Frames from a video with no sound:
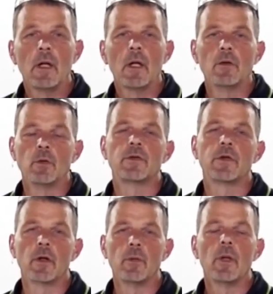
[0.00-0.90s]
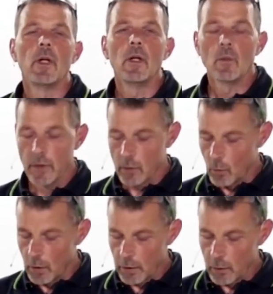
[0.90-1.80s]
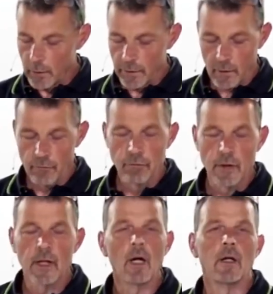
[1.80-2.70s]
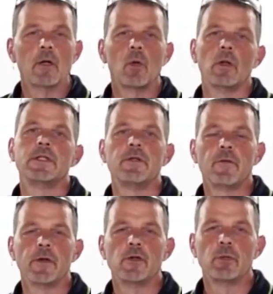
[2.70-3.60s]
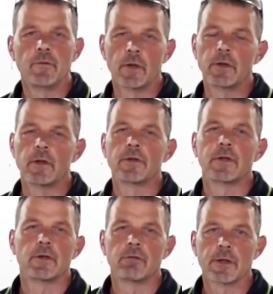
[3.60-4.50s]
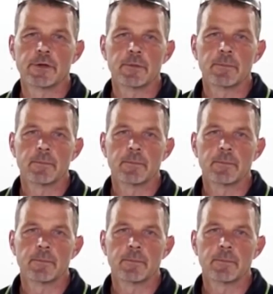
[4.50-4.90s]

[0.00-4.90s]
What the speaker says: and also we can work with a really high quality finish with good dust extraction.